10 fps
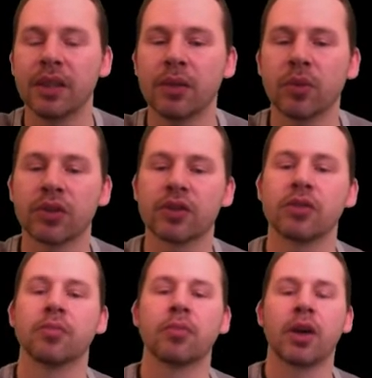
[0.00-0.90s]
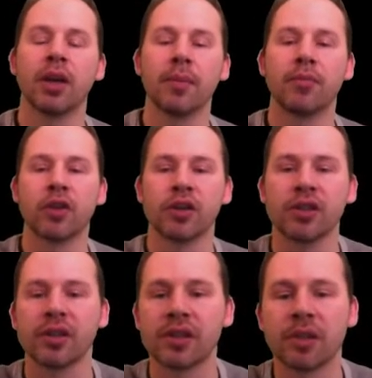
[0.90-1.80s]
was to clip
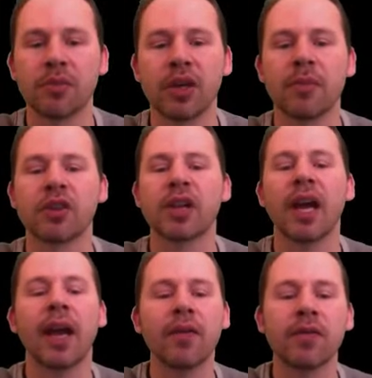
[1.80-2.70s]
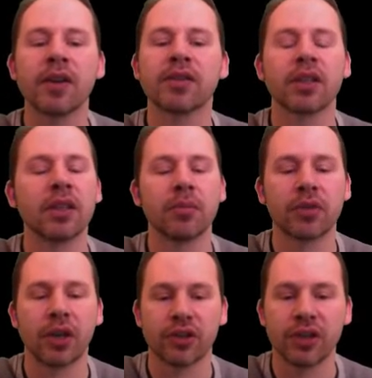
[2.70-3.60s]
brushes. So pretty much every single
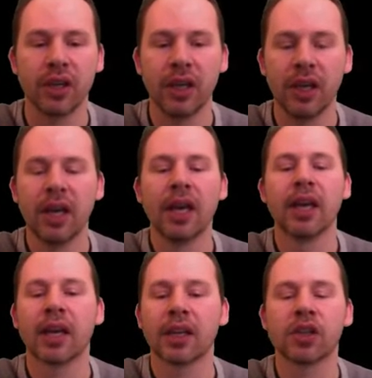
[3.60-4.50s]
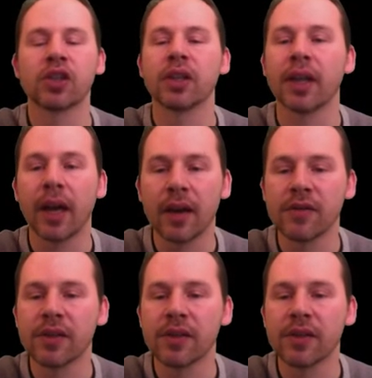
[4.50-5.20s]
brush, like literally every